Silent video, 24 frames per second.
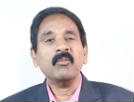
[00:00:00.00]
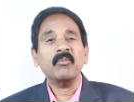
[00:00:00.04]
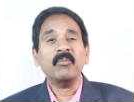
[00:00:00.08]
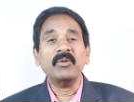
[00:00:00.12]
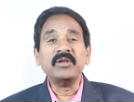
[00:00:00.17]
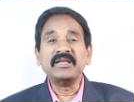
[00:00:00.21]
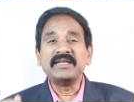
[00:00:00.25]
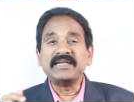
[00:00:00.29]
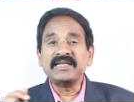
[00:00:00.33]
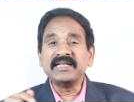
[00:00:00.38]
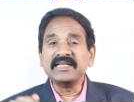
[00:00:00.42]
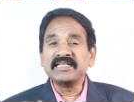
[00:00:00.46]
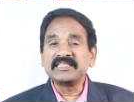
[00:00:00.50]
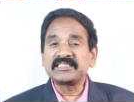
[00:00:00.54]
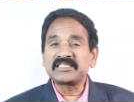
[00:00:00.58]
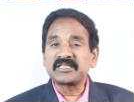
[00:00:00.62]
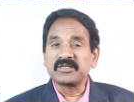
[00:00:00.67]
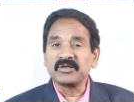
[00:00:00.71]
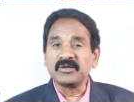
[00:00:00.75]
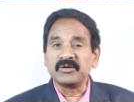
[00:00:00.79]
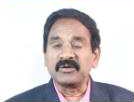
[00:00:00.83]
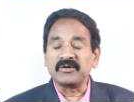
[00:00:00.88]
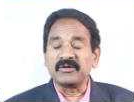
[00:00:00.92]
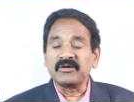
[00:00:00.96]
When reading
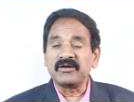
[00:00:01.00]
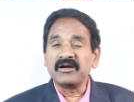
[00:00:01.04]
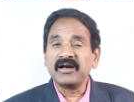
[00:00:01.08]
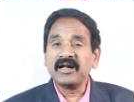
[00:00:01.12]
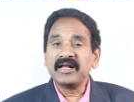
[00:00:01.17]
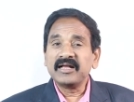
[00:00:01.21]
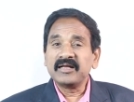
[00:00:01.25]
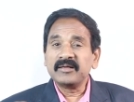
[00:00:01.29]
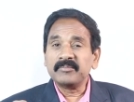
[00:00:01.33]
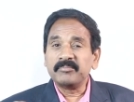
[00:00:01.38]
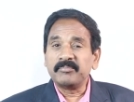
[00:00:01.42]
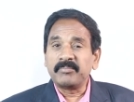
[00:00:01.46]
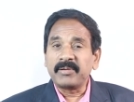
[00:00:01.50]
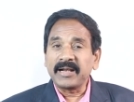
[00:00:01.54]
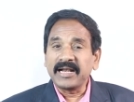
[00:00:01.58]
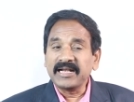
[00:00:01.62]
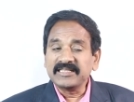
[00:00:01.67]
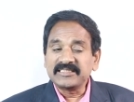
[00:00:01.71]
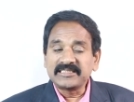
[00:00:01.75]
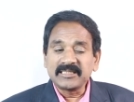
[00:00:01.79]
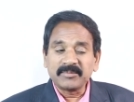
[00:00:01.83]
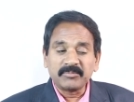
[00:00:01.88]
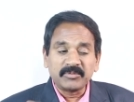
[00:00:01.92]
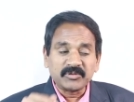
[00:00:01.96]
slow,
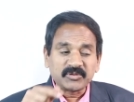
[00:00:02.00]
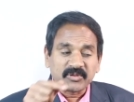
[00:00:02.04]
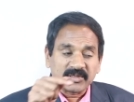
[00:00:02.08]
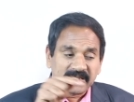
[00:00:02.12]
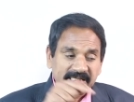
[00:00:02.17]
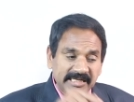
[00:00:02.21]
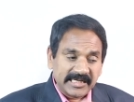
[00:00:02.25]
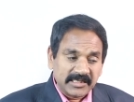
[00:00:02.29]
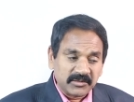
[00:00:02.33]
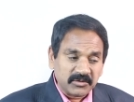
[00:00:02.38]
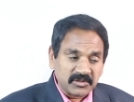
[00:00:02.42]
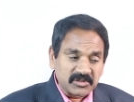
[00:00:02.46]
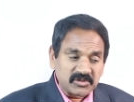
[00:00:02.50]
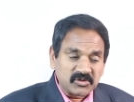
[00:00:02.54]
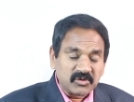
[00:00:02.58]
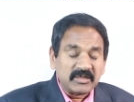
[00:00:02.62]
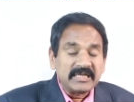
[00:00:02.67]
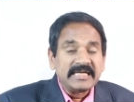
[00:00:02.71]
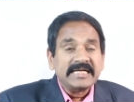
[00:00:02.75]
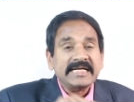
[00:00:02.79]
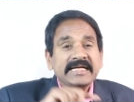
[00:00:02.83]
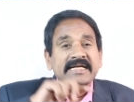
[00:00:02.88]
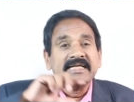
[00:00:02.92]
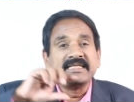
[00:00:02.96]
brain is able to read
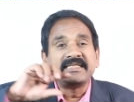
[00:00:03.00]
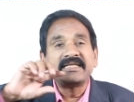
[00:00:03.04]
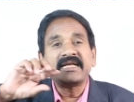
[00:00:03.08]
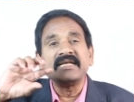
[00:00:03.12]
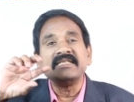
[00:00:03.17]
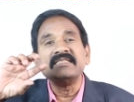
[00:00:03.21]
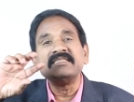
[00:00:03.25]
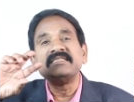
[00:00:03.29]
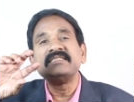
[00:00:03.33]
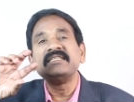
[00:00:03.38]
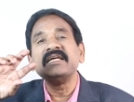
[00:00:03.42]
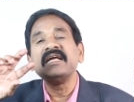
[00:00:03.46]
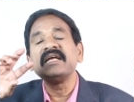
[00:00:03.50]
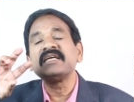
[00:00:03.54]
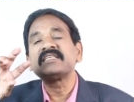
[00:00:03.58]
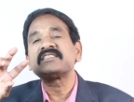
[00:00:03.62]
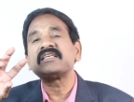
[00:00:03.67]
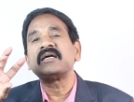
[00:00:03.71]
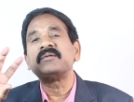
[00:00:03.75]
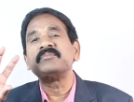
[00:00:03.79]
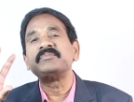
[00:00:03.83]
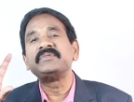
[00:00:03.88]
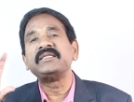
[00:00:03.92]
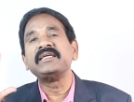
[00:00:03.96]
also. It can think
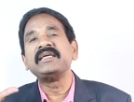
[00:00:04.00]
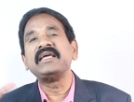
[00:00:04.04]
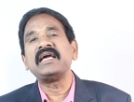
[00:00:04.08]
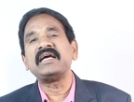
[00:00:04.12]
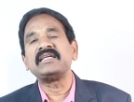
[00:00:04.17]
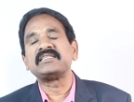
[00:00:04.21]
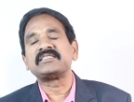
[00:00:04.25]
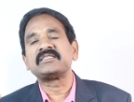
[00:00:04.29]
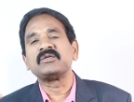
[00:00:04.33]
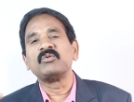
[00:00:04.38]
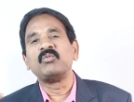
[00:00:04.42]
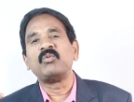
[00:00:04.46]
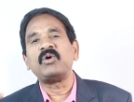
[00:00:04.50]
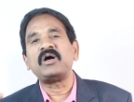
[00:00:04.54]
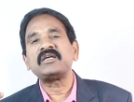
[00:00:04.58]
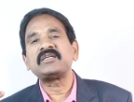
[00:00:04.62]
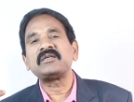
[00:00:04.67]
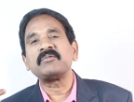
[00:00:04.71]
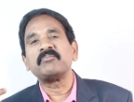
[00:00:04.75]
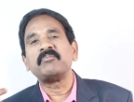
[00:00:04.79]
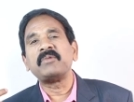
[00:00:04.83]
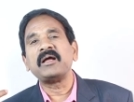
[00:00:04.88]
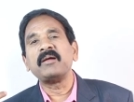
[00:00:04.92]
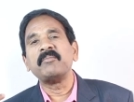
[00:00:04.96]
something else.
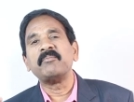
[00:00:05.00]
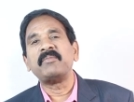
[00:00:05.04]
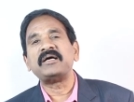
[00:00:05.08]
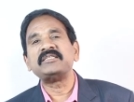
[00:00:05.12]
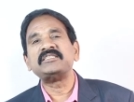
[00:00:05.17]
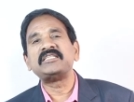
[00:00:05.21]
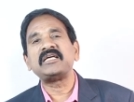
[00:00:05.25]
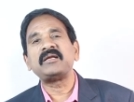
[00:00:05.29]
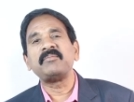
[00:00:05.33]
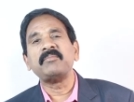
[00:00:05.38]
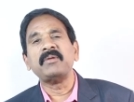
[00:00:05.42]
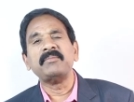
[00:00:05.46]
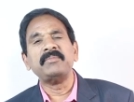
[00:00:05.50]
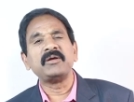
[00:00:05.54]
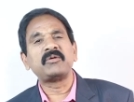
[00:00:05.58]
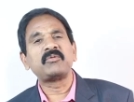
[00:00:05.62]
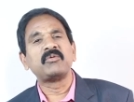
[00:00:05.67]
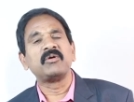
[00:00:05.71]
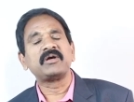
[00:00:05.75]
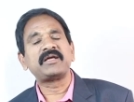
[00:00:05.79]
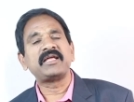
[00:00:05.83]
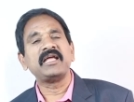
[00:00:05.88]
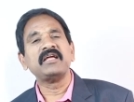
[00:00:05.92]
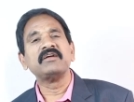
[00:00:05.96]
What my mother may be
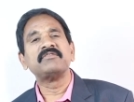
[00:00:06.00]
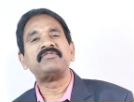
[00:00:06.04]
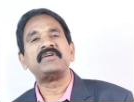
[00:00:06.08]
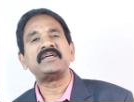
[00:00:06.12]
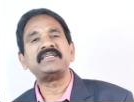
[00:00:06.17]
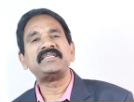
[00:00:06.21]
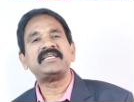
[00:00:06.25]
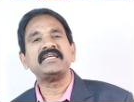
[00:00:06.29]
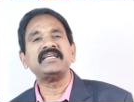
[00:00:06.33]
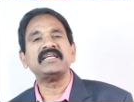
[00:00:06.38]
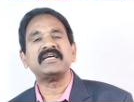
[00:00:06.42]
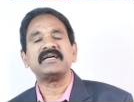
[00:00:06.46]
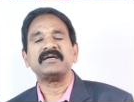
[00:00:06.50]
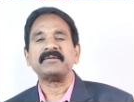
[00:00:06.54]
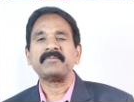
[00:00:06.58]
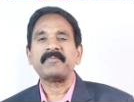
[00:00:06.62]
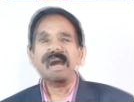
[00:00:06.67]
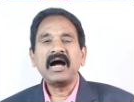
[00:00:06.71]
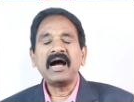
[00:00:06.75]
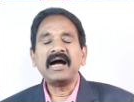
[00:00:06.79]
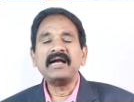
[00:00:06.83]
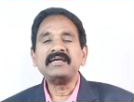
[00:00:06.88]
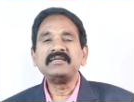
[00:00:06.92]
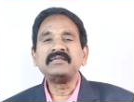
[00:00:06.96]
cooking for dinner,
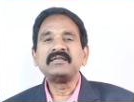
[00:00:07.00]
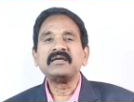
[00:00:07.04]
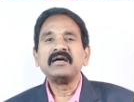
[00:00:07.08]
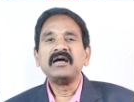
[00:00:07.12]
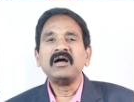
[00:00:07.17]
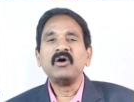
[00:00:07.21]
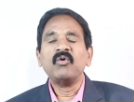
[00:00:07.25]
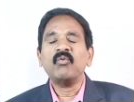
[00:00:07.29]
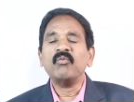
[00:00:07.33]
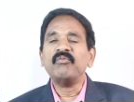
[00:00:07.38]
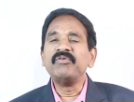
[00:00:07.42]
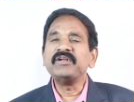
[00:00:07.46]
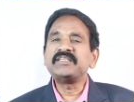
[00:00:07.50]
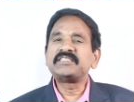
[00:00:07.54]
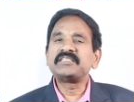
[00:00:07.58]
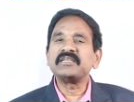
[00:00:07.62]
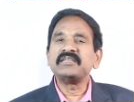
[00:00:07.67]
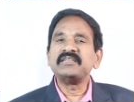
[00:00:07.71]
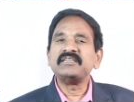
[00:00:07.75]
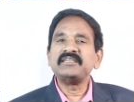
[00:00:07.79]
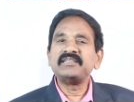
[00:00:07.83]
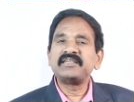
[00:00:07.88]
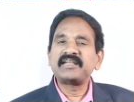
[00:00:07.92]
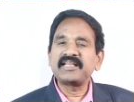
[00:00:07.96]
and which
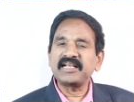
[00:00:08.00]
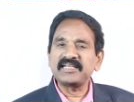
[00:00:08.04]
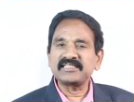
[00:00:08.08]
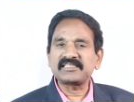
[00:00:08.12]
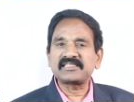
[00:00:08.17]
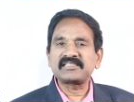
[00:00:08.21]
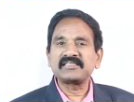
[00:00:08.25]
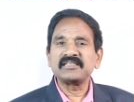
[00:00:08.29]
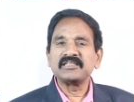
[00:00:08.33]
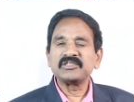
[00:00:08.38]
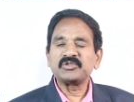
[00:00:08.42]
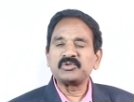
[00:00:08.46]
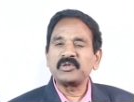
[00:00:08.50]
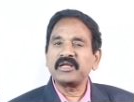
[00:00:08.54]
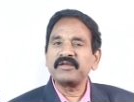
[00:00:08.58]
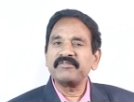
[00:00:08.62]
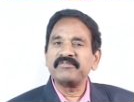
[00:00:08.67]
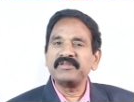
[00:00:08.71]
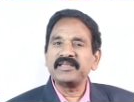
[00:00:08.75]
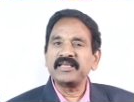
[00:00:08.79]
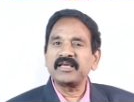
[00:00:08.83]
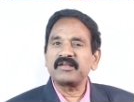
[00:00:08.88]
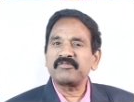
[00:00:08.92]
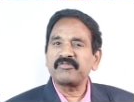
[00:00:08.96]
dress should I
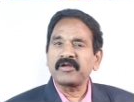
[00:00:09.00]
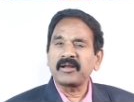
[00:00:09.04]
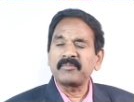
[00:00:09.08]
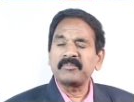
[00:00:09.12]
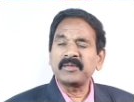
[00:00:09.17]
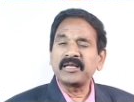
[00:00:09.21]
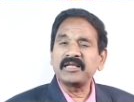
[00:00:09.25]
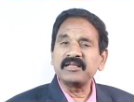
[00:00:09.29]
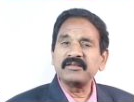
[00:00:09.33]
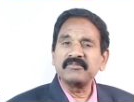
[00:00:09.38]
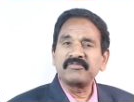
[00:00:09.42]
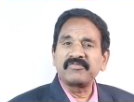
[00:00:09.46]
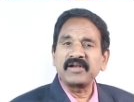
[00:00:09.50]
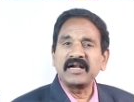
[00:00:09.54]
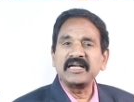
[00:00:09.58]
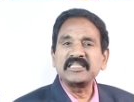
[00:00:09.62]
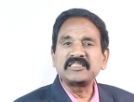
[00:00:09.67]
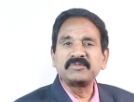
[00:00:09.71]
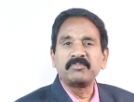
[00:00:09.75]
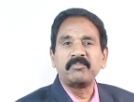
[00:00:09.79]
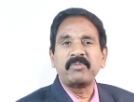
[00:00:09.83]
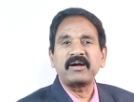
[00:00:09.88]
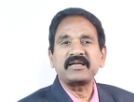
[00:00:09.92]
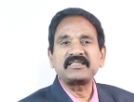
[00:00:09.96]
wear for my
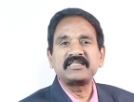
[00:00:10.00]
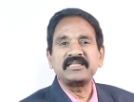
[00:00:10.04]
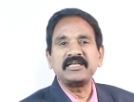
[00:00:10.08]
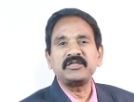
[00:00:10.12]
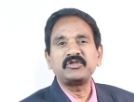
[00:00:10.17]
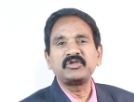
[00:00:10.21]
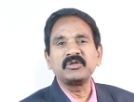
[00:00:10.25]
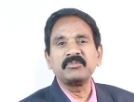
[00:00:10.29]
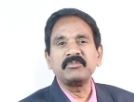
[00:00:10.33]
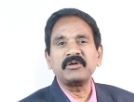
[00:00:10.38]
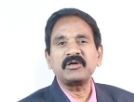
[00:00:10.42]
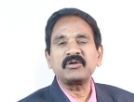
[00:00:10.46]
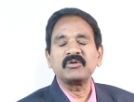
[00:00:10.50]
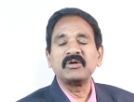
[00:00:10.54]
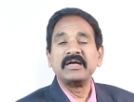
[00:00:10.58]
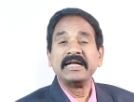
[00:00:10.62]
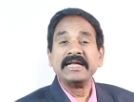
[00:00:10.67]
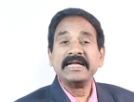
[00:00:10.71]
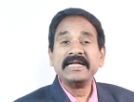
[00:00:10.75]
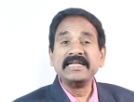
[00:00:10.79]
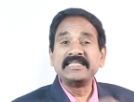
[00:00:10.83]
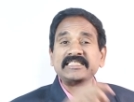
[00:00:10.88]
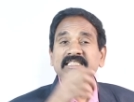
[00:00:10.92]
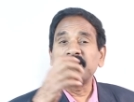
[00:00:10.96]
friend's birthday tomorrow.
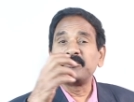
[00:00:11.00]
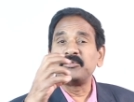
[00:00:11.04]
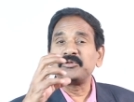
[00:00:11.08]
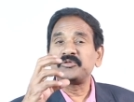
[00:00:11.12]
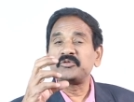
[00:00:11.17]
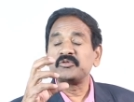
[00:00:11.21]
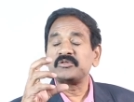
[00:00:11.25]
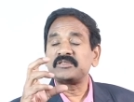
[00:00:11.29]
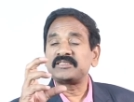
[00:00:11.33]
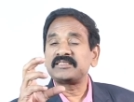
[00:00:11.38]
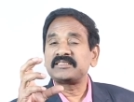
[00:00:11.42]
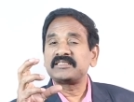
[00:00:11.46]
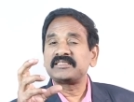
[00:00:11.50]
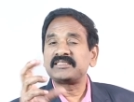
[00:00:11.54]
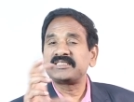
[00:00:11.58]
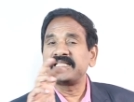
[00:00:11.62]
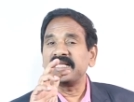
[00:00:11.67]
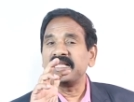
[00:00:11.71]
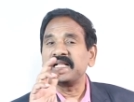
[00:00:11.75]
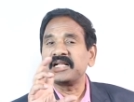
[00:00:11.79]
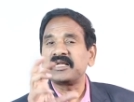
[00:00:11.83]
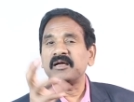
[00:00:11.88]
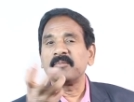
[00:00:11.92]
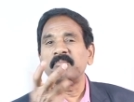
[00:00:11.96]
It's able to
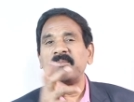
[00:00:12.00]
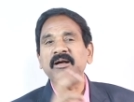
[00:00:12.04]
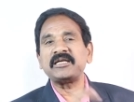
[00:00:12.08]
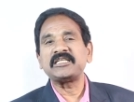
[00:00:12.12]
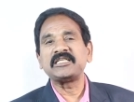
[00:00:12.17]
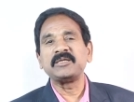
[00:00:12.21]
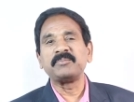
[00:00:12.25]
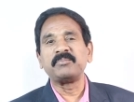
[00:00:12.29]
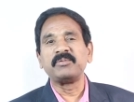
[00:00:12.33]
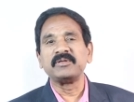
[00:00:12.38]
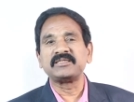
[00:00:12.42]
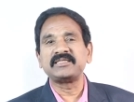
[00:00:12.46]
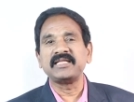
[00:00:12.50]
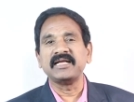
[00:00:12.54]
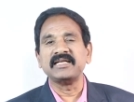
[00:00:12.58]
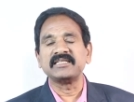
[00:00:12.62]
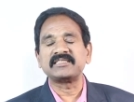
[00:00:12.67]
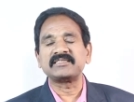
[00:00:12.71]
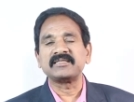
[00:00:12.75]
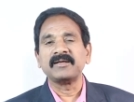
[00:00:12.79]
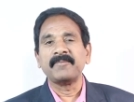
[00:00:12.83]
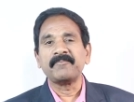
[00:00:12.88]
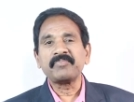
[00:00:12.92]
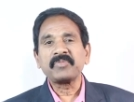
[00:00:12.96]
think multiple
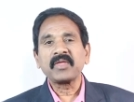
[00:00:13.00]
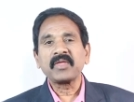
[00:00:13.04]
things.